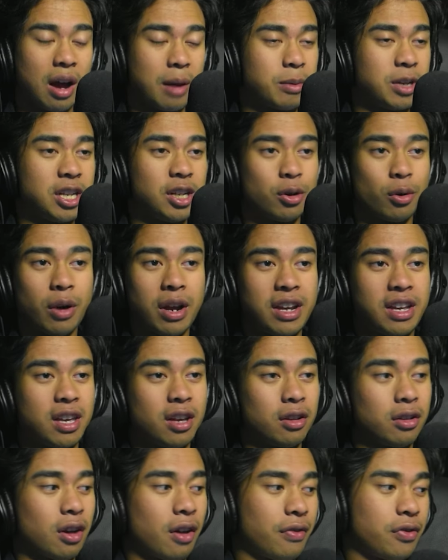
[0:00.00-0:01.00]
I mean, he already
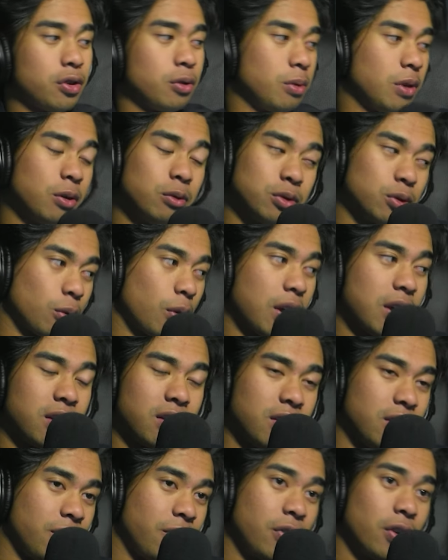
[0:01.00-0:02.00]
killed off two. He was
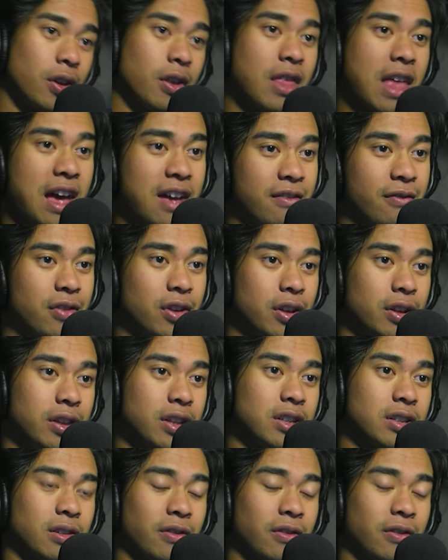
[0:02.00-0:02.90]
already feeling that villain,